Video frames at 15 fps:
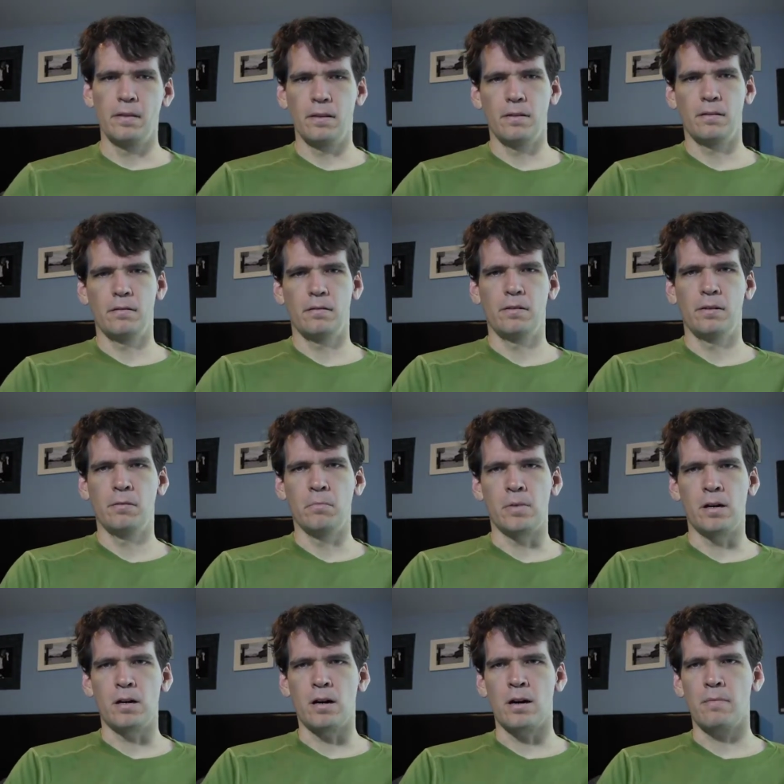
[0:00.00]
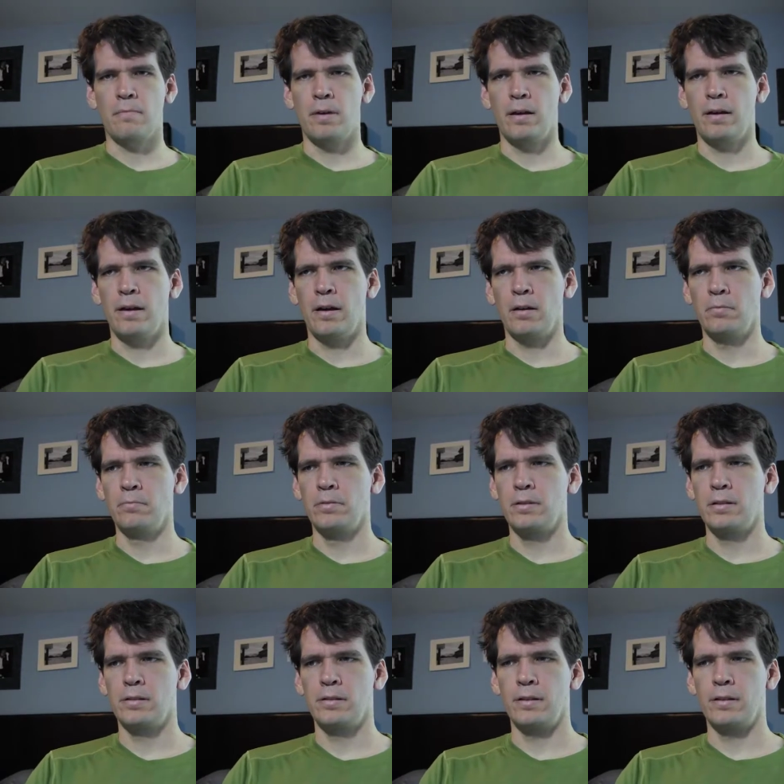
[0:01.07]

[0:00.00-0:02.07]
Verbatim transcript: The, the mom helps